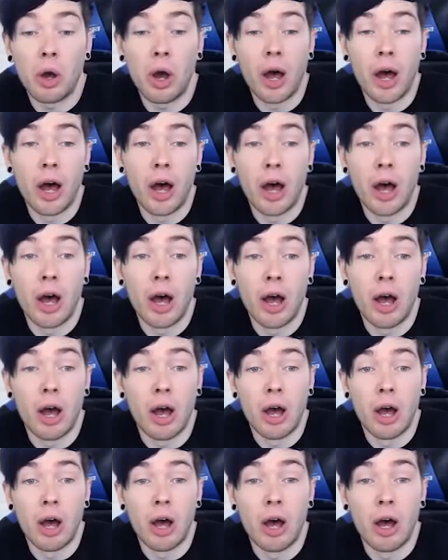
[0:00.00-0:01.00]

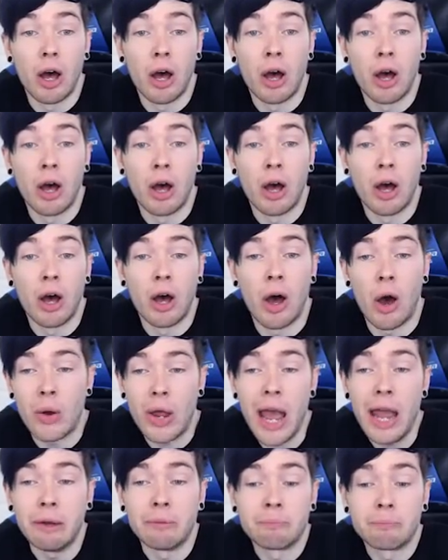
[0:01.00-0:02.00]
Uh,
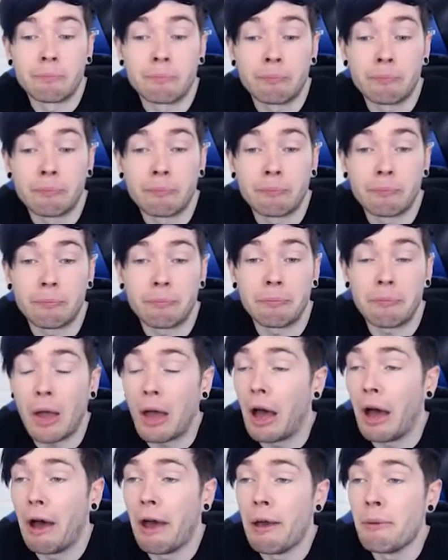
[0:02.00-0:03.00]
okay.
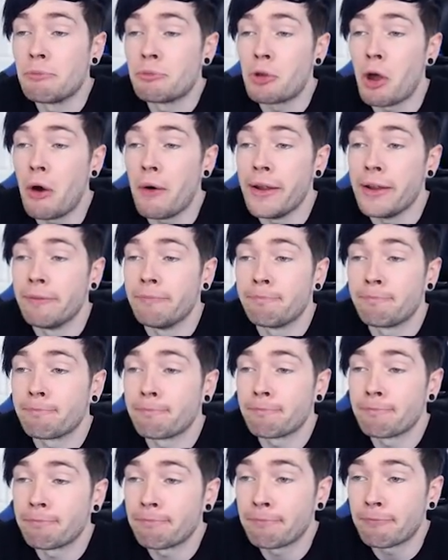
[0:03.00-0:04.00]
I am sorry.
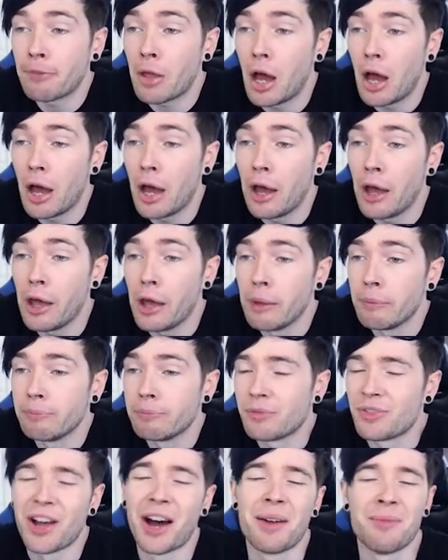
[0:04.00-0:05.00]

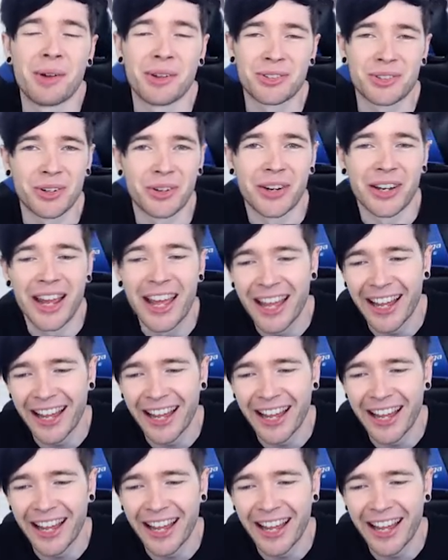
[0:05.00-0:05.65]
Um, no, I'm not sorry.